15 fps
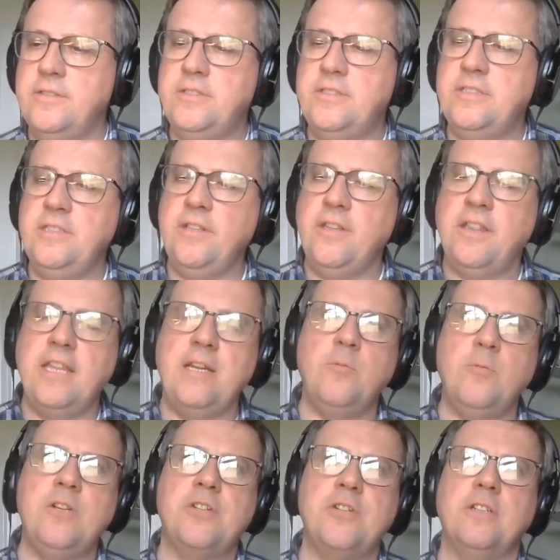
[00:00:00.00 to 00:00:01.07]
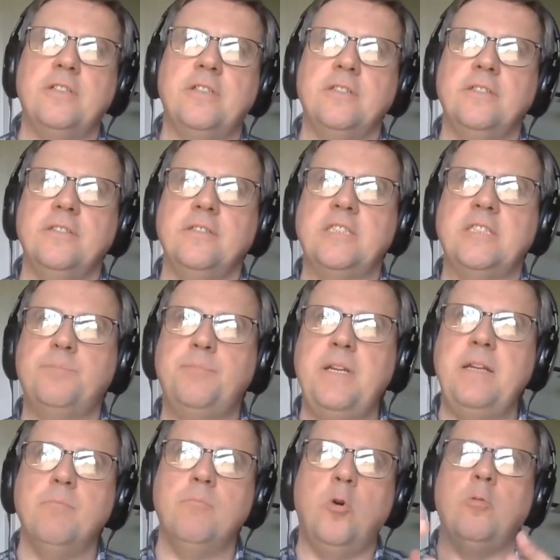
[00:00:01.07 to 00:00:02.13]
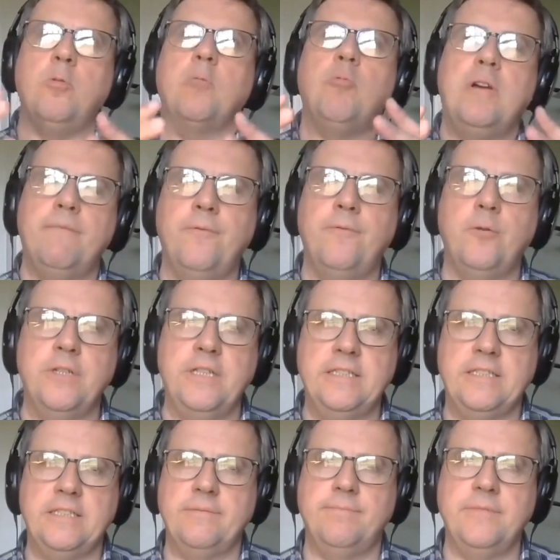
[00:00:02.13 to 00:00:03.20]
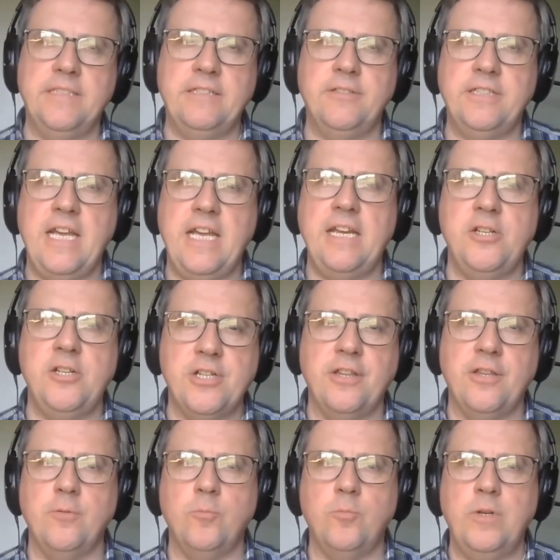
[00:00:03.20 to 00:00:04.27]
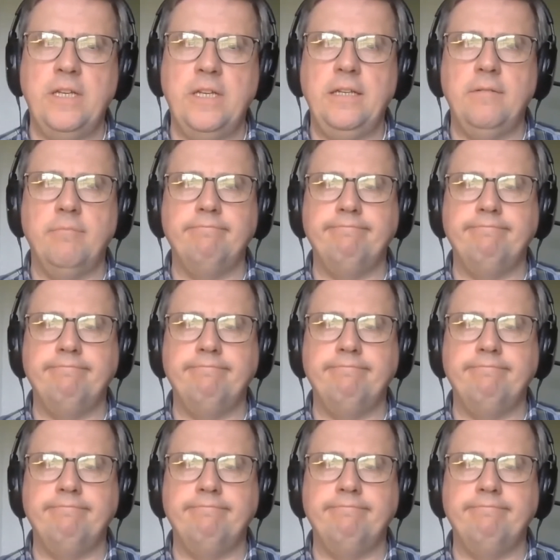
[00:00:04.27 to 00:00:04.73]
you think we should speak more with one voice? Is there a danger that we